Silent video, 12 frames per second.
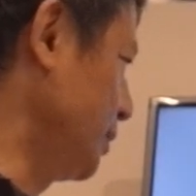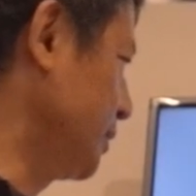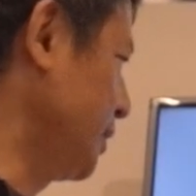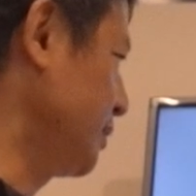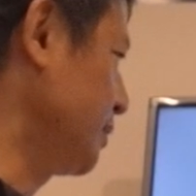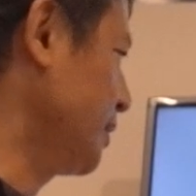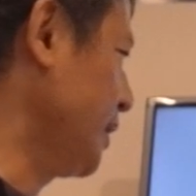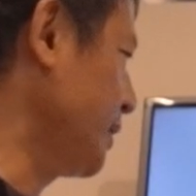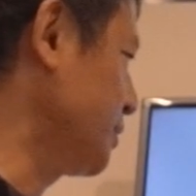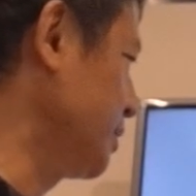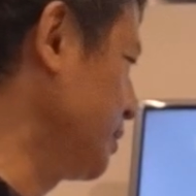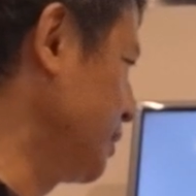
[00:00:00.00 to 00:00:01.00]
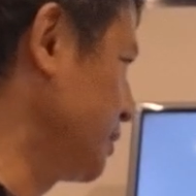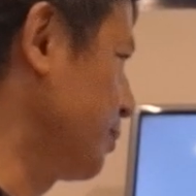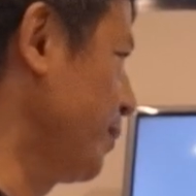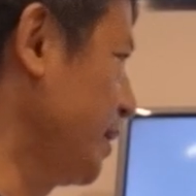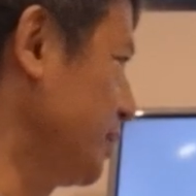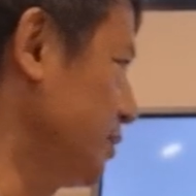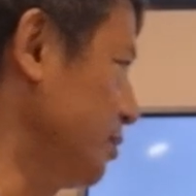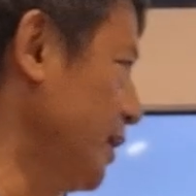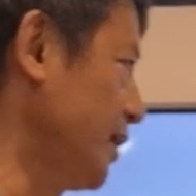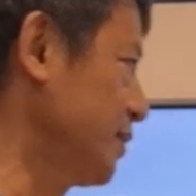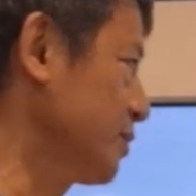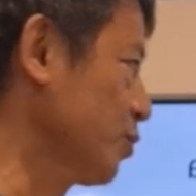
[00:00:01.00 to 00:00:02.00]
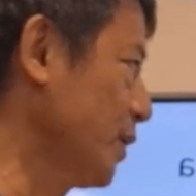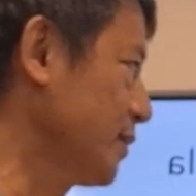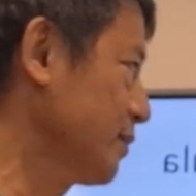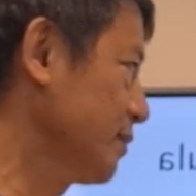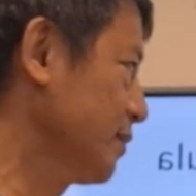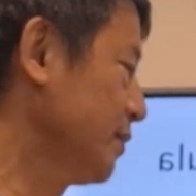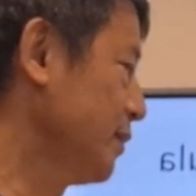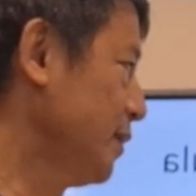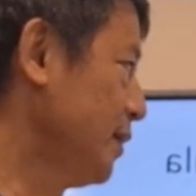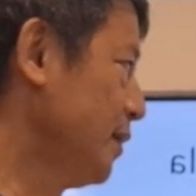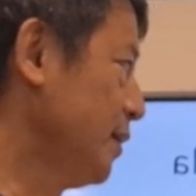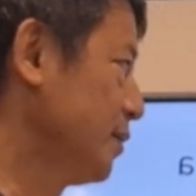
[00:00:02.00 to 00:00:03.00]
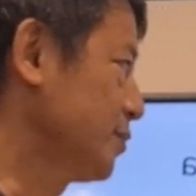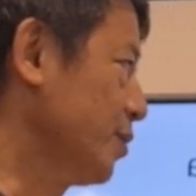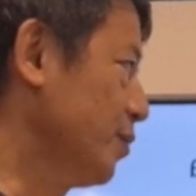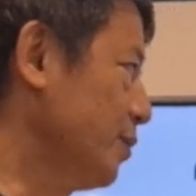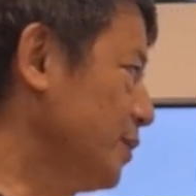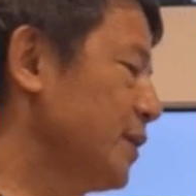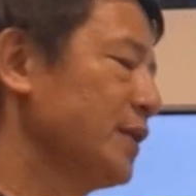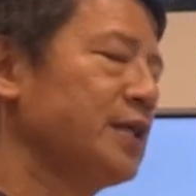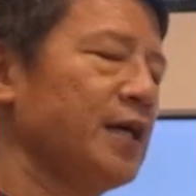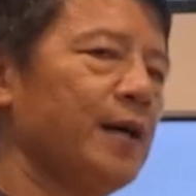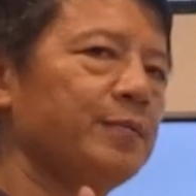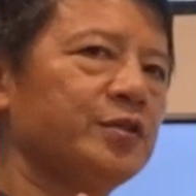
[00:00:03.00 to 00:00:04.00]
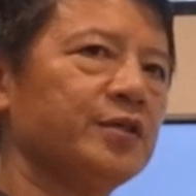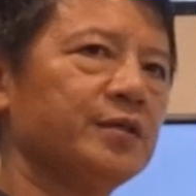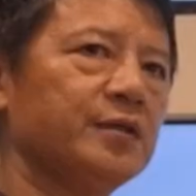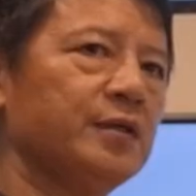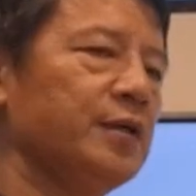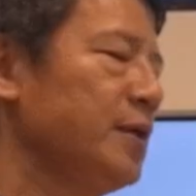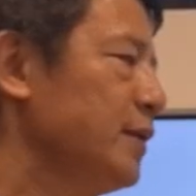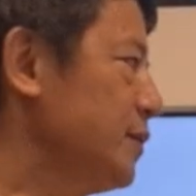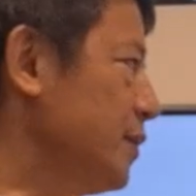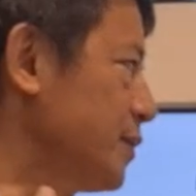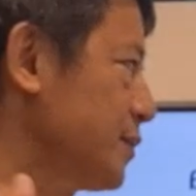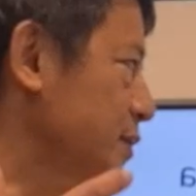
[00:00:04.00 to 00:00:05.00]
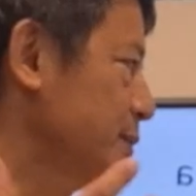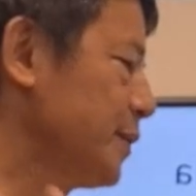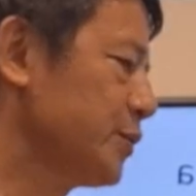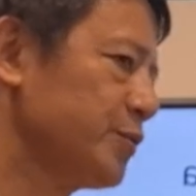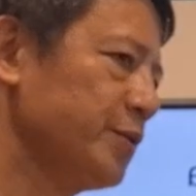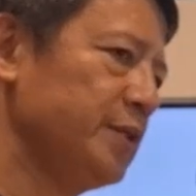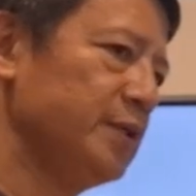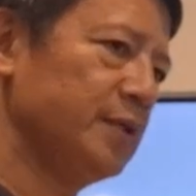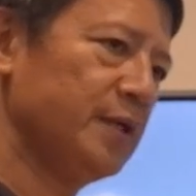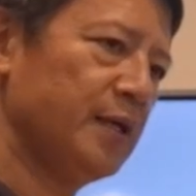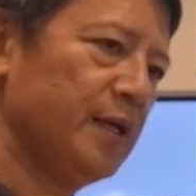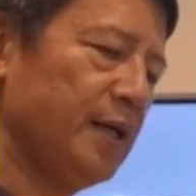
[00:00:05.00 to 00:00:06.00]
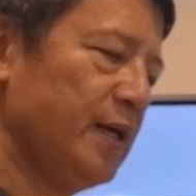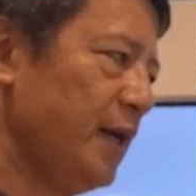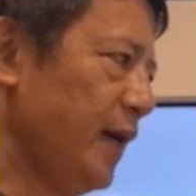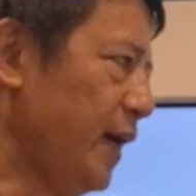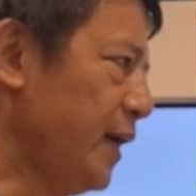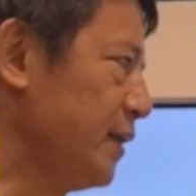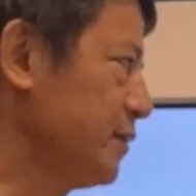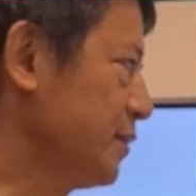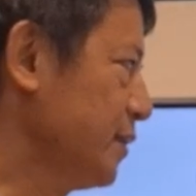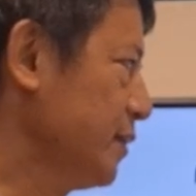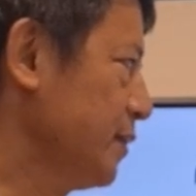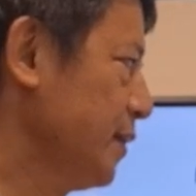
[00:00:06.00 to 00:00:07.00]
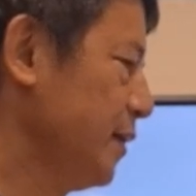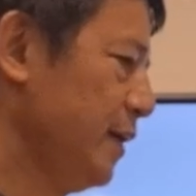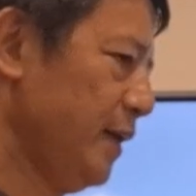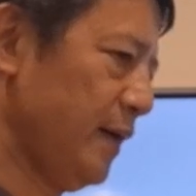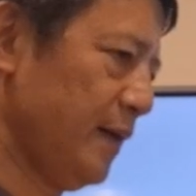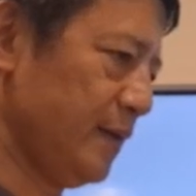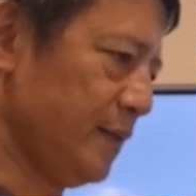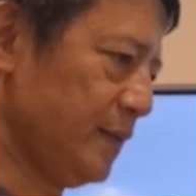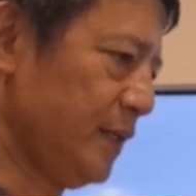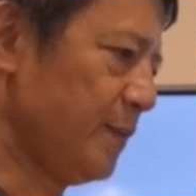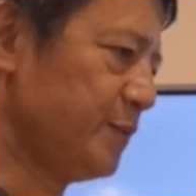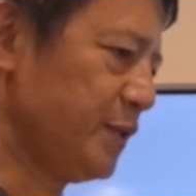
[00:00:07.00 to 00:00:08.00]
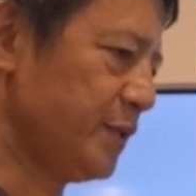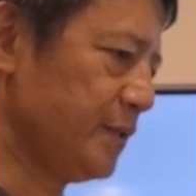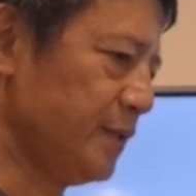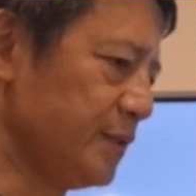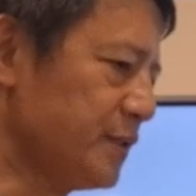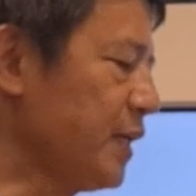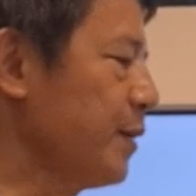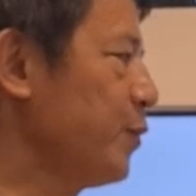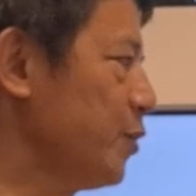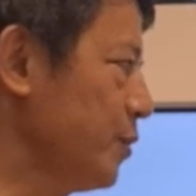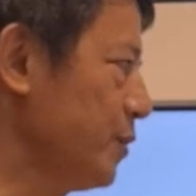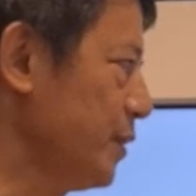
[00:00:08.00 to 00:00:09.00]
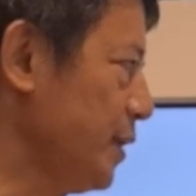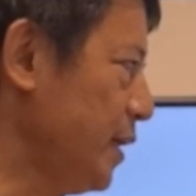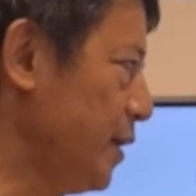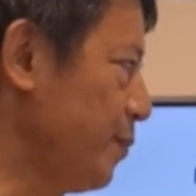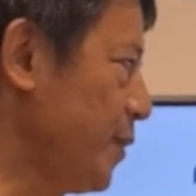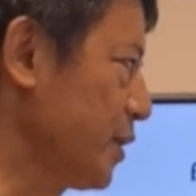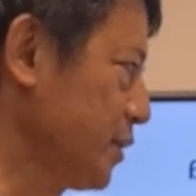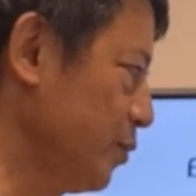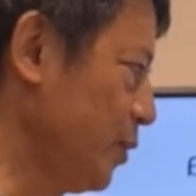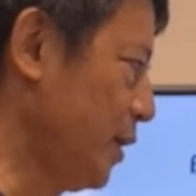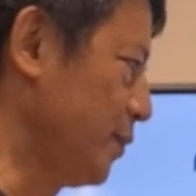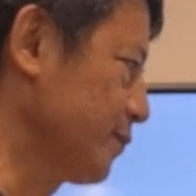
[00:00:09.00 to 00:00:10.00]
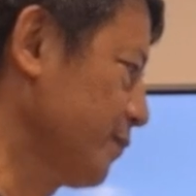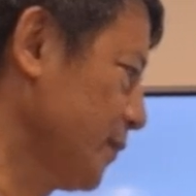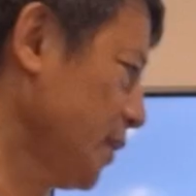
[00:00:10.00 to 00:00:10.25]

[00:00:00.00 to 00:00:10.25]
You can catch in its magnitude like this one. So it can capture the symmetry and capture the stable market value.